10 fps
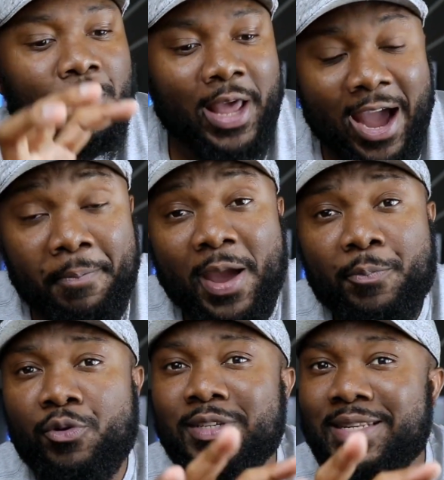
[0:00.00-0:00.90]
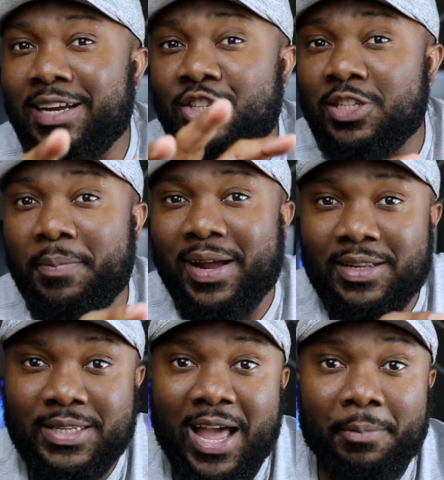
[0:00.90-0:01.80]
the iPad Pro is not just about
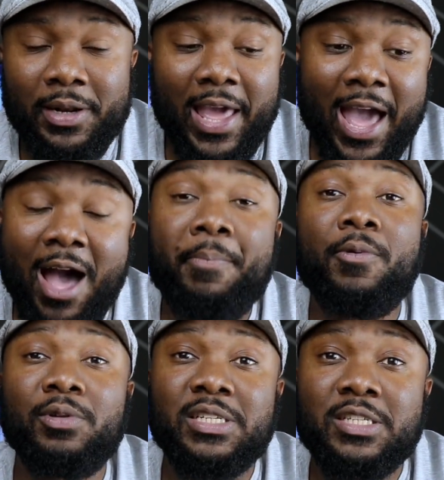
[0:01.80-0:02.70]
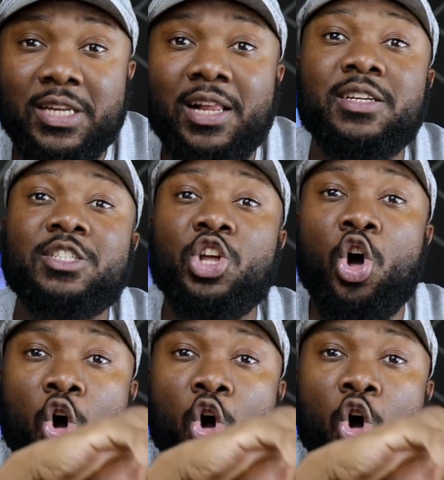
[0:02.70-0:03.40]
a tablet. Apple sells the